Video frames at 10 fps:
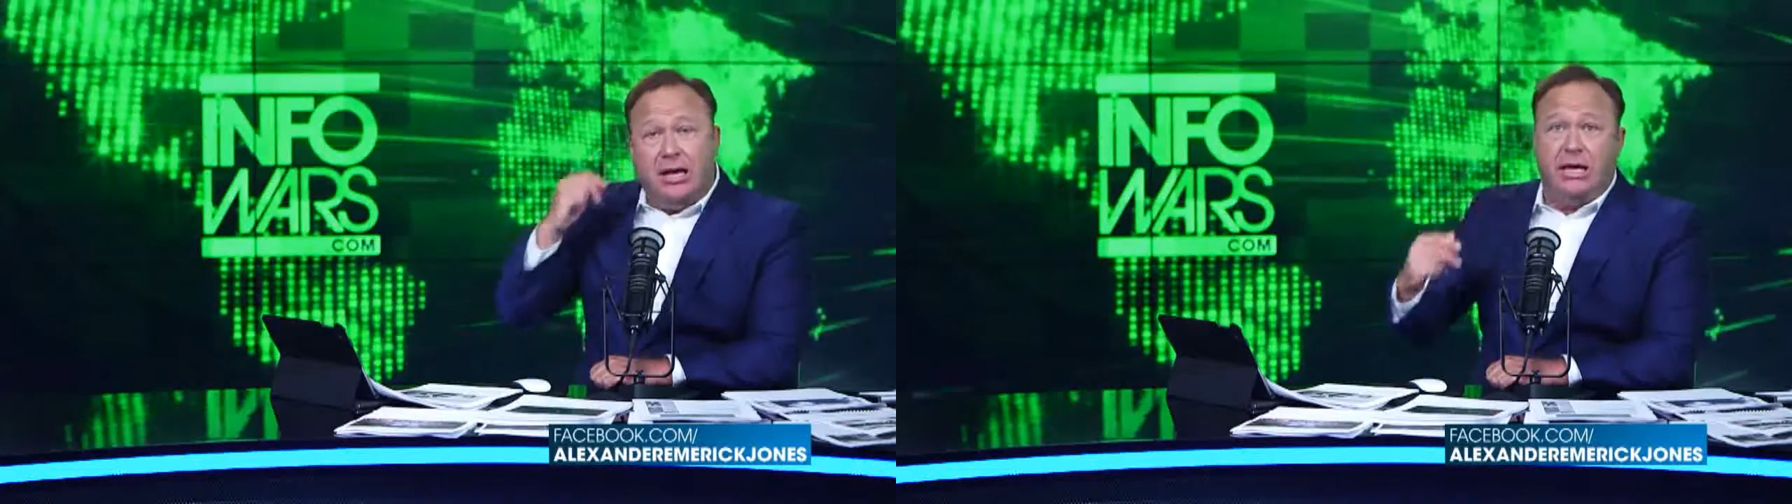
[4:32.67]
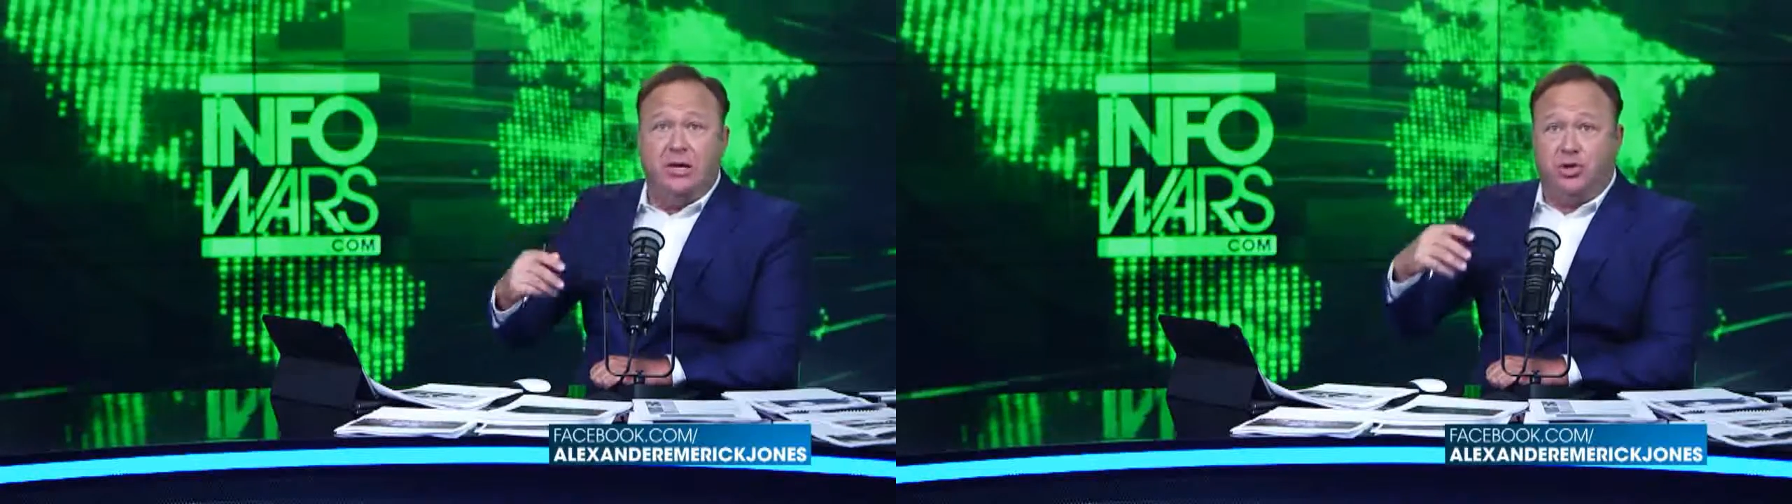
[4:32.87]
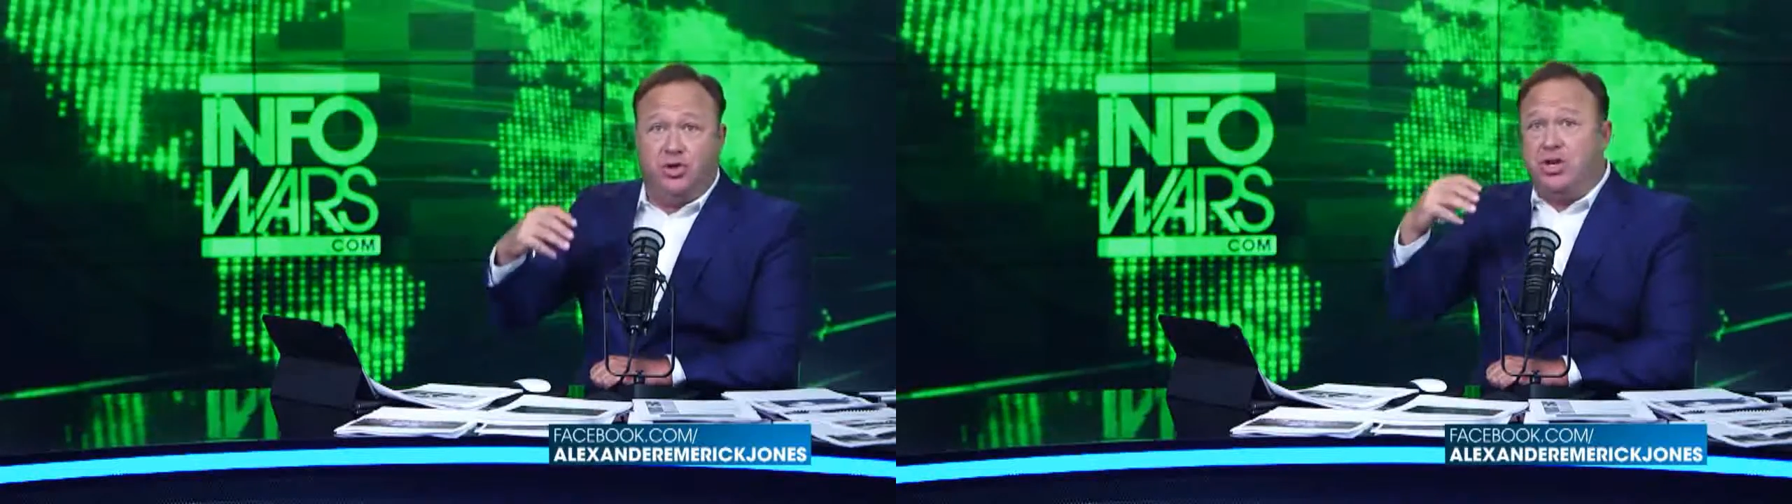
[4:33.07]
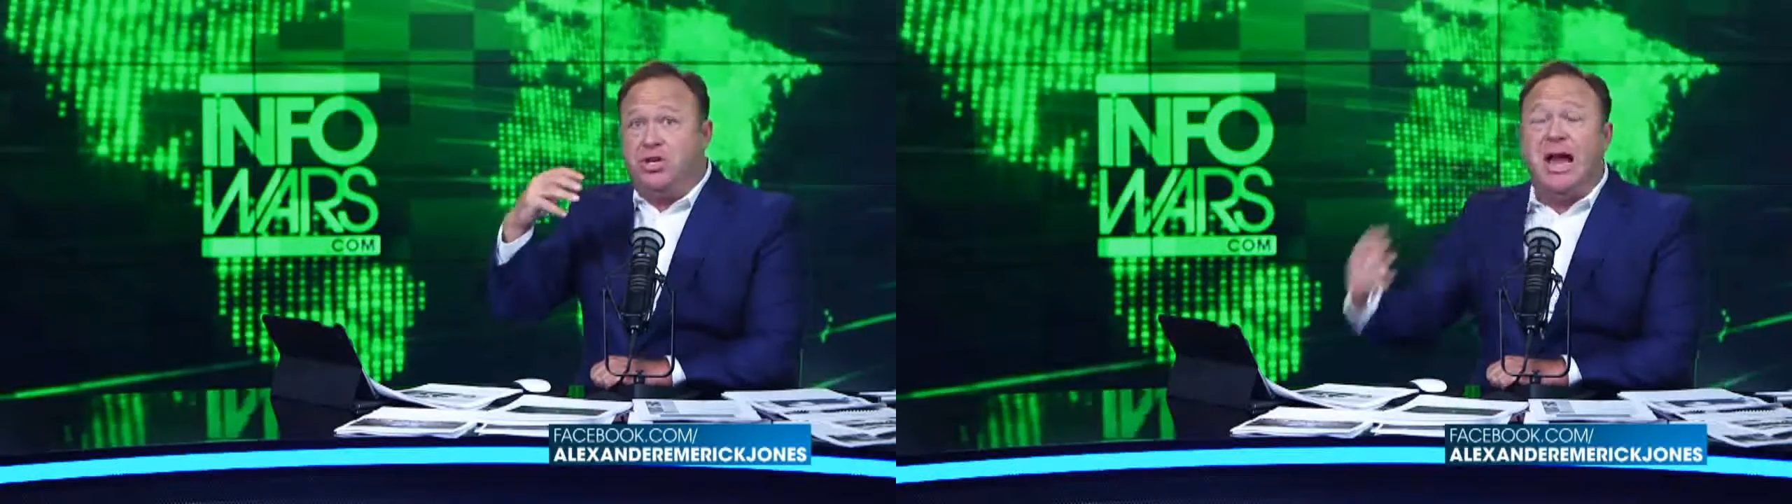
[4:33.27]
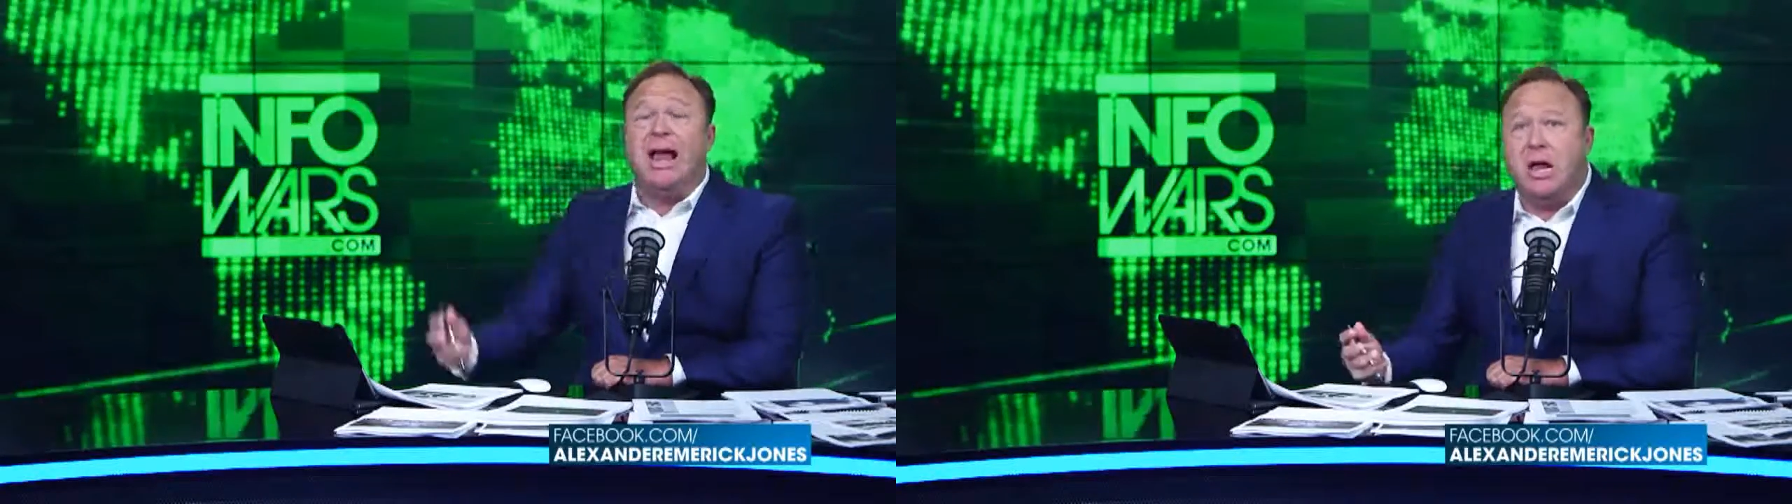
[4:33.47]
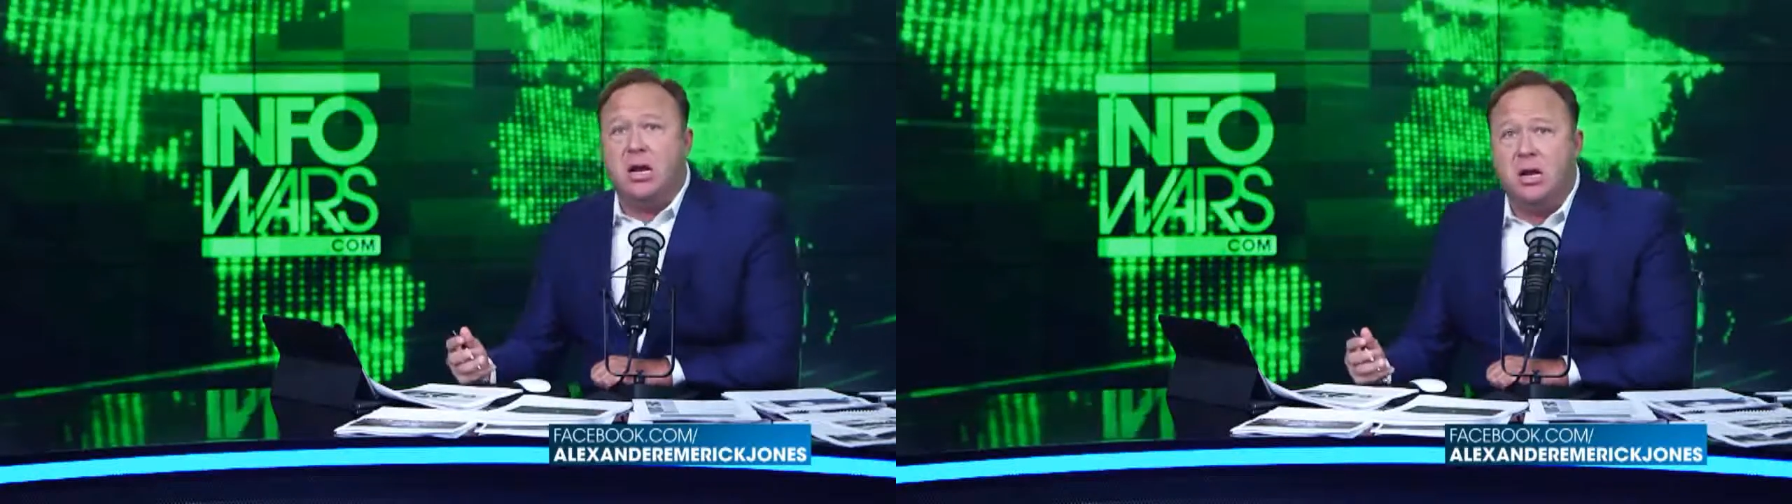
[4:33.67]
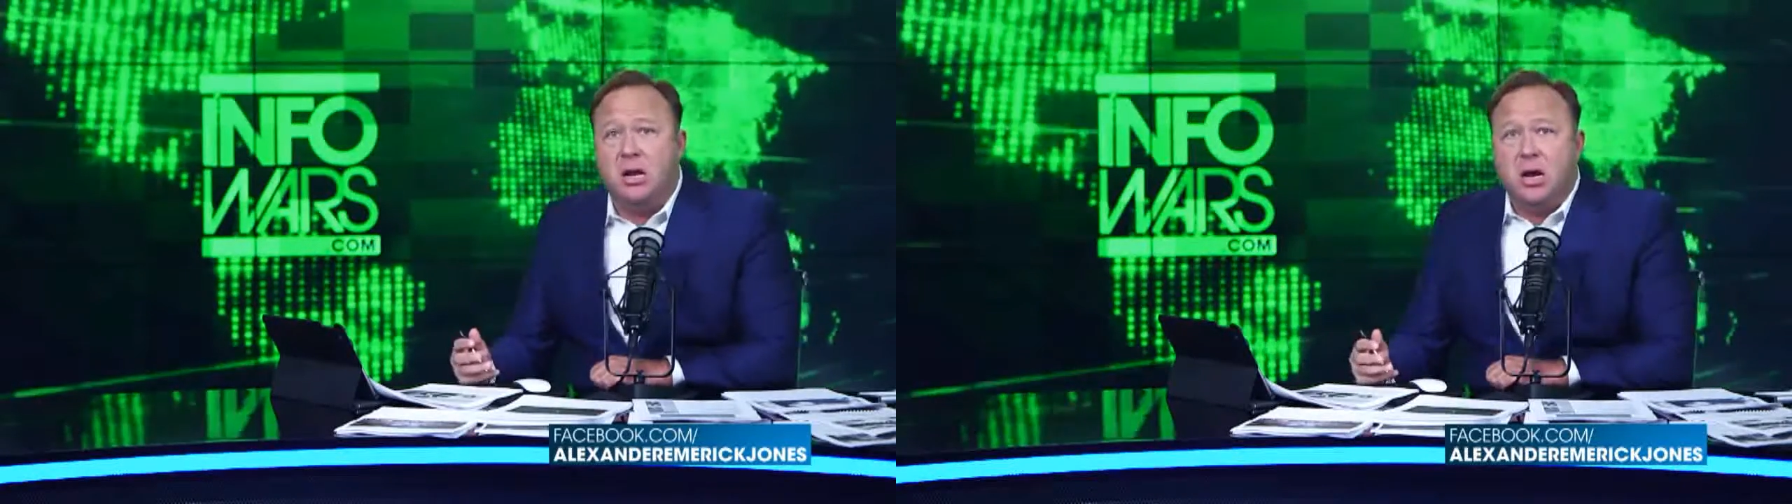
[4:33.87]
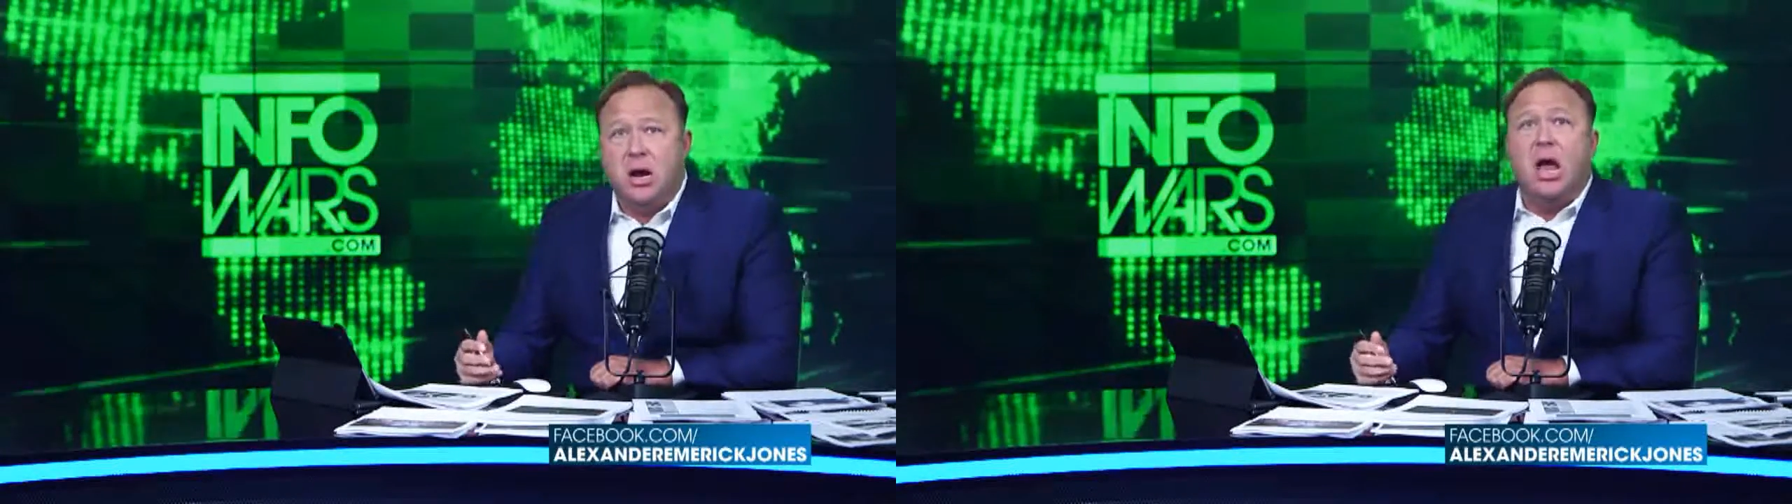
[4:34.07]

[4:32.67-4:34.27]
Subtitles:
in Sudan.